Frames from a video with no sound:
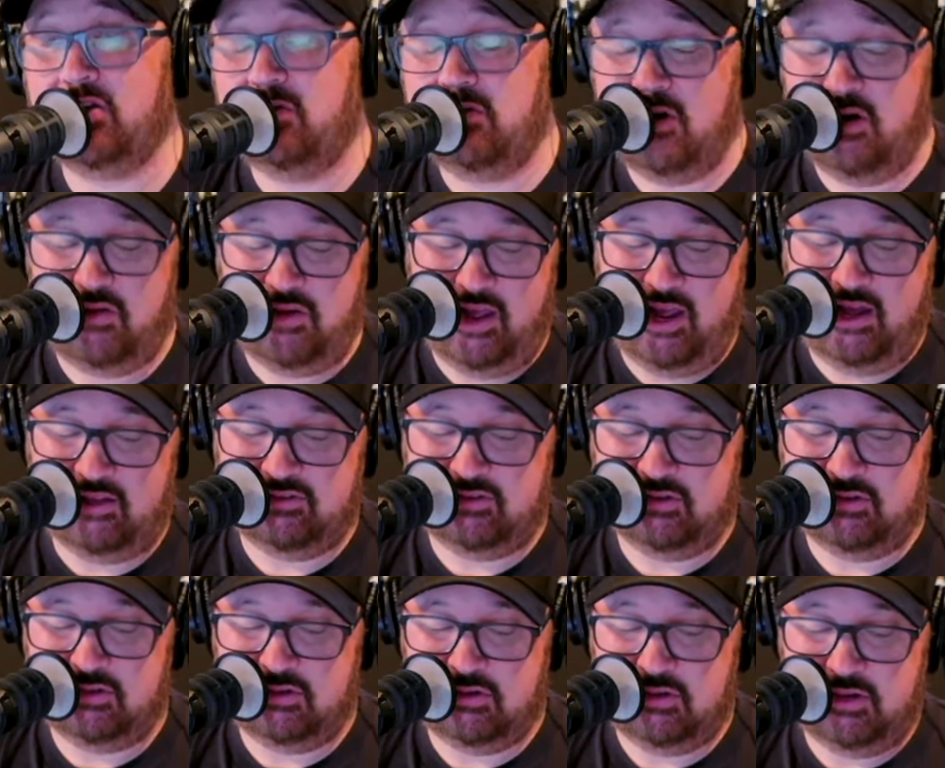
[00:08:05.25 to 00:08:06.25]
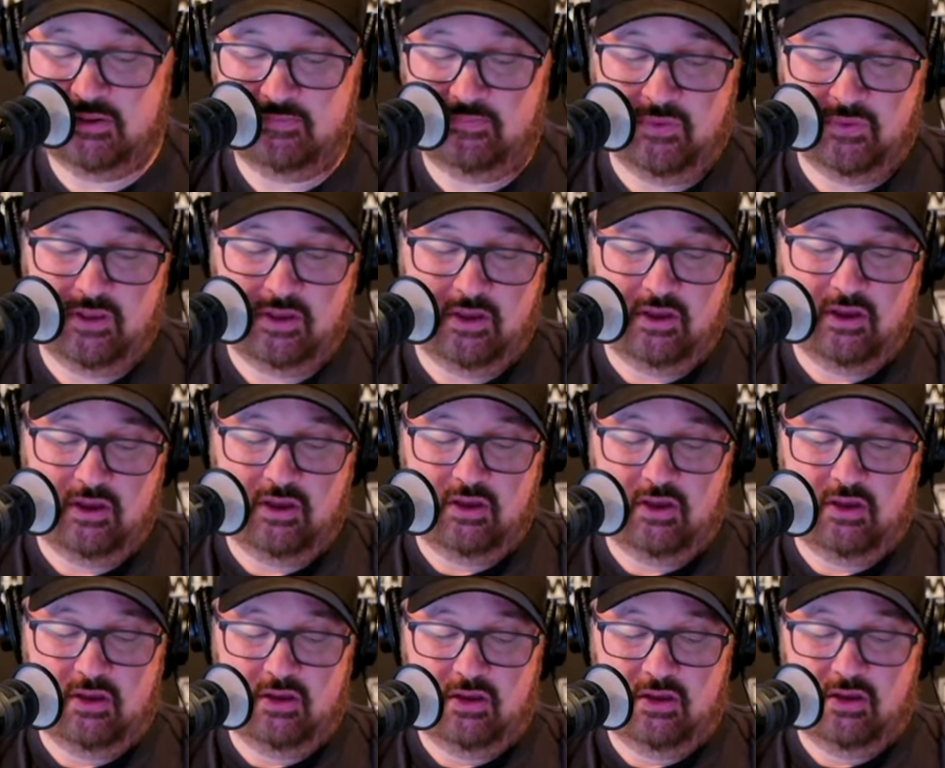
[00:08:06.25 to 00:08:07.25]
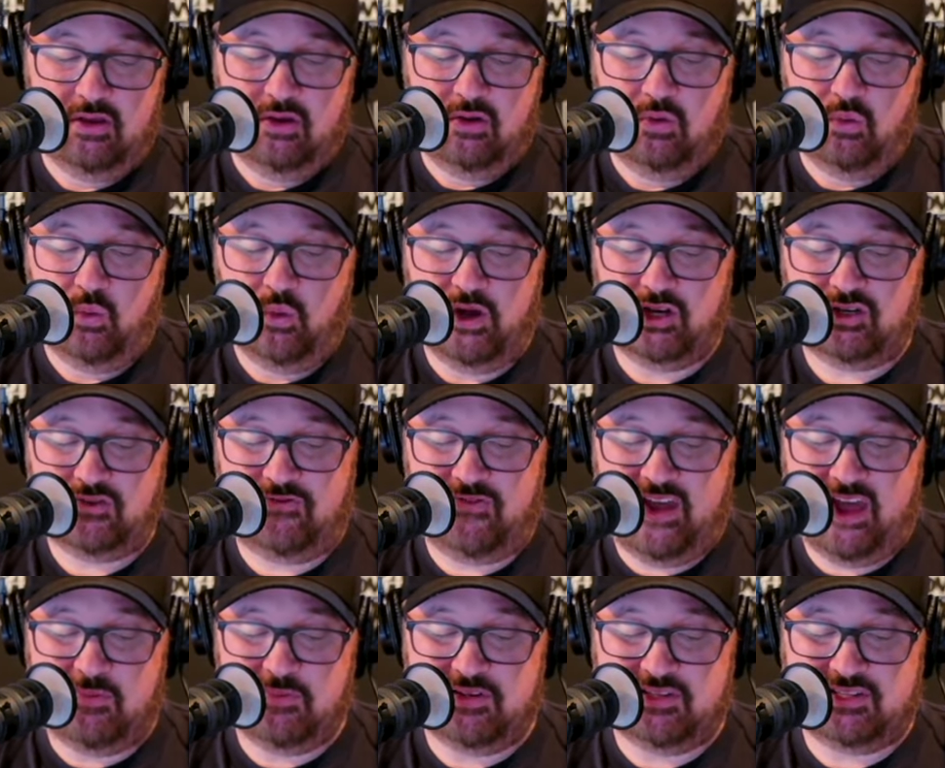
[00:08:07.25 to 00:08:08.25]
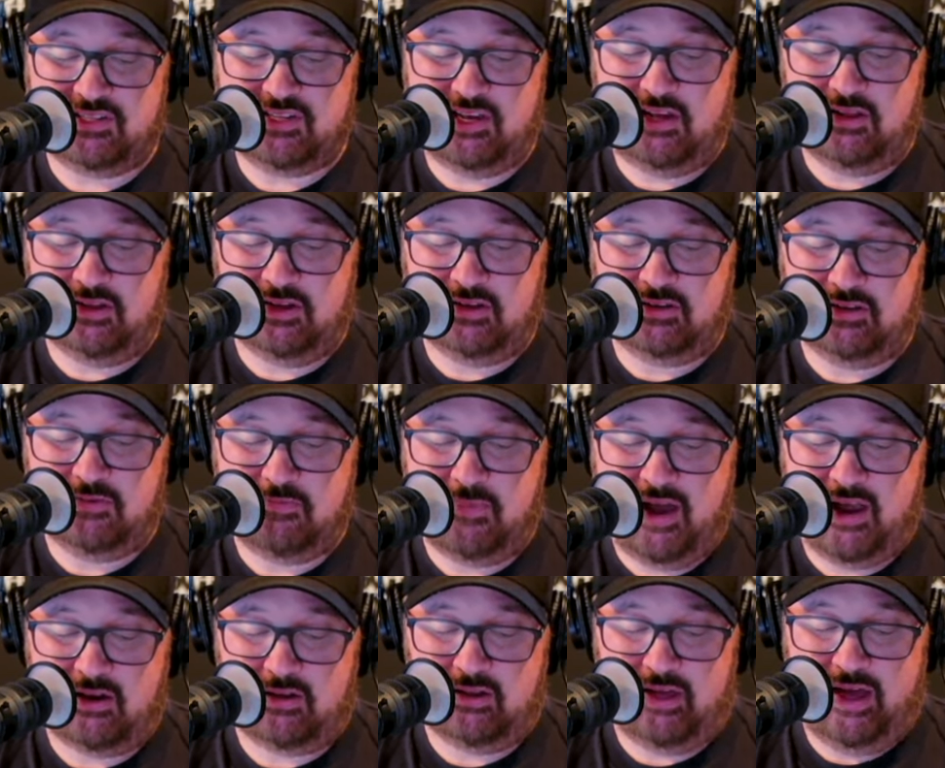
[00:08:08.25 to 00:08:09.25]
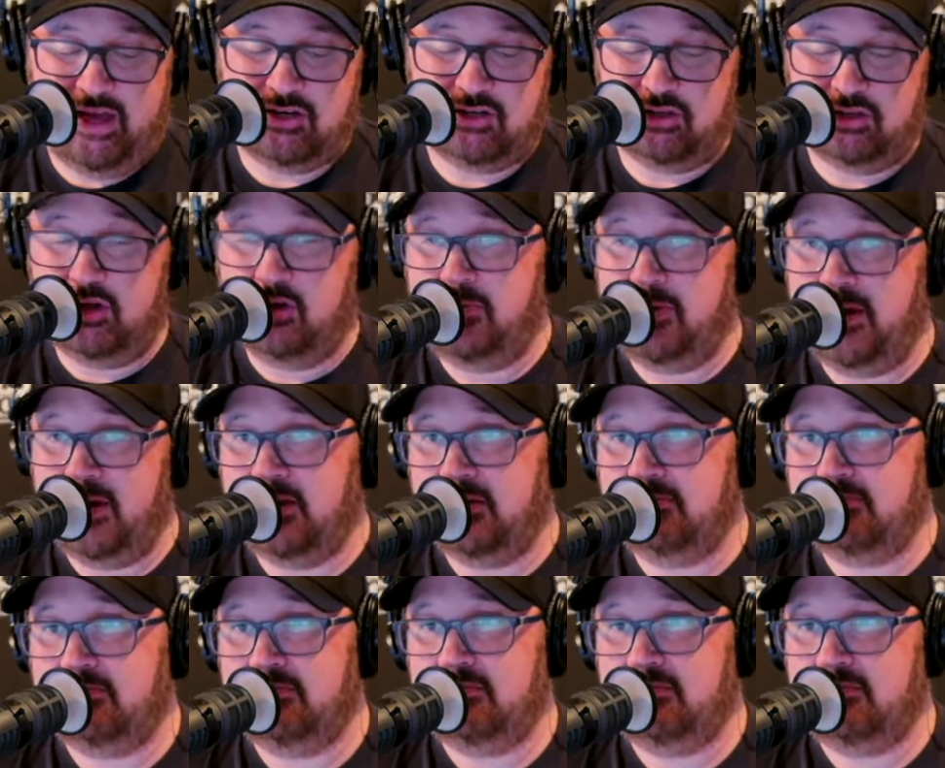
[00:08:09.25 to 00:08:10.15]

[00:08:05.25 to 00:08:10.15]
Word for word: you know the answer to it. All right. Which famous ceiling did Michelangelo paint?